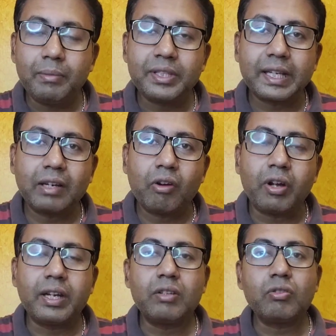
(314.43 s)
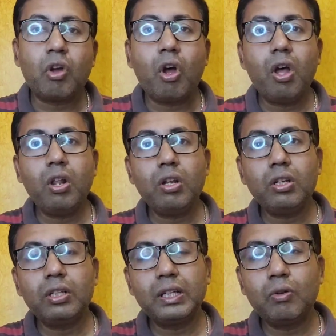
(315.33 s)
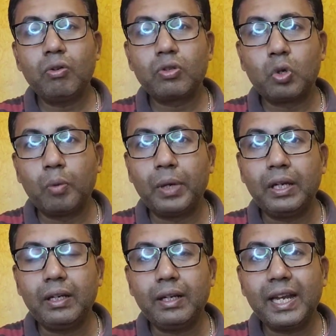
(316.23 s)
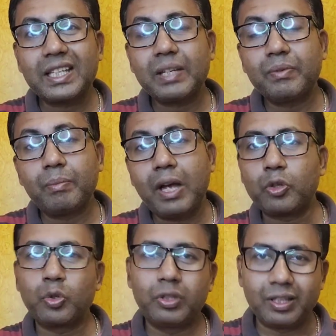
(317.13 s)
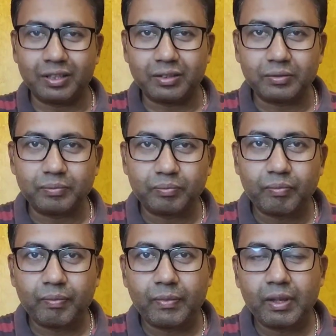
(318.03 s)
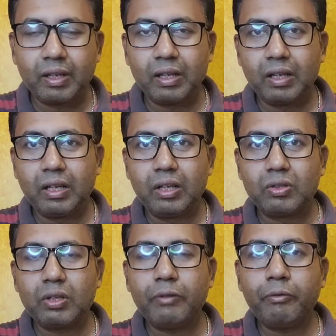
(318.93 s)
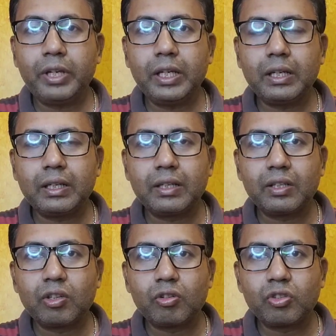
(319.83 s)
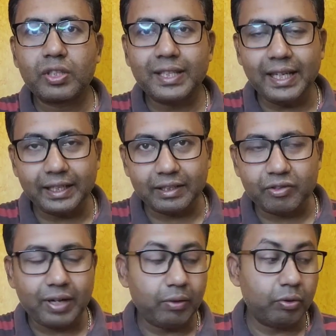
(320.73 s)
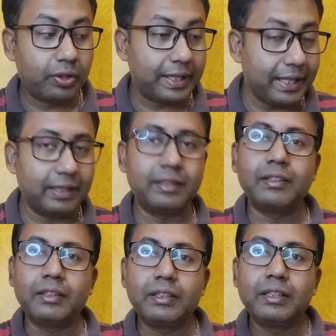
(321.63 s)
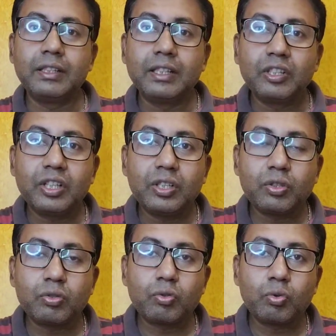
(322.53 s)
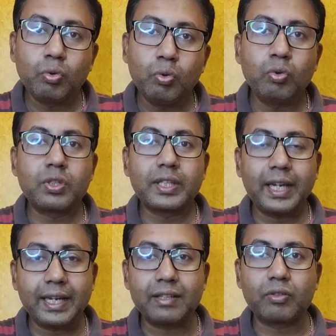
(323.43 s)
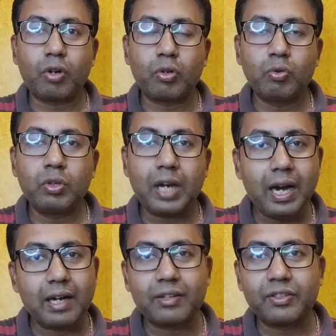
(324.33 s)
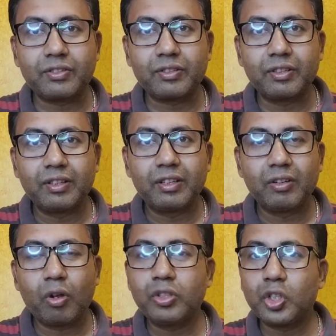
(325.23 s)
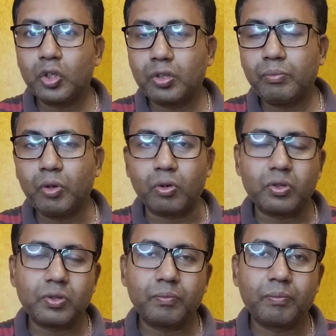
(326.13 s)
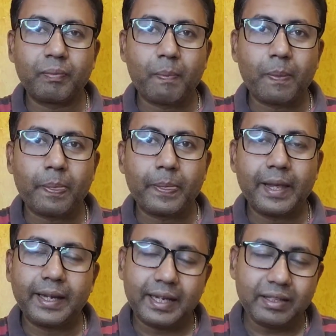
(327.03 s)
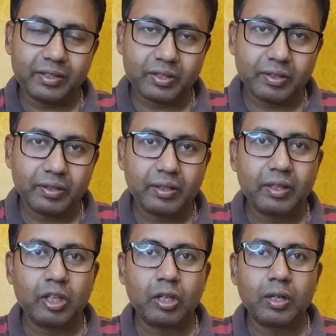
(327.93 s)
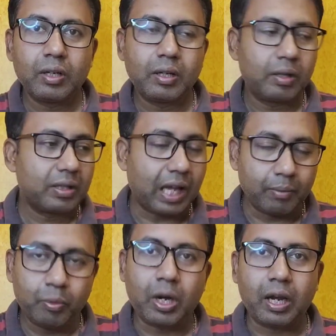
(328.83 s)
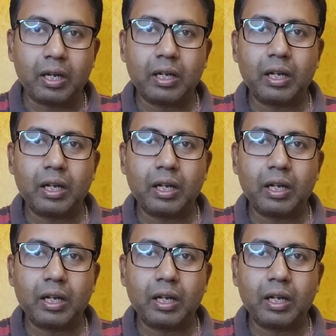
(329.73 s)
scale contains all the notes Komal except Ma Shuddha. So if we try to sing these two scales or two thirds, consecutive notes against Tanpura,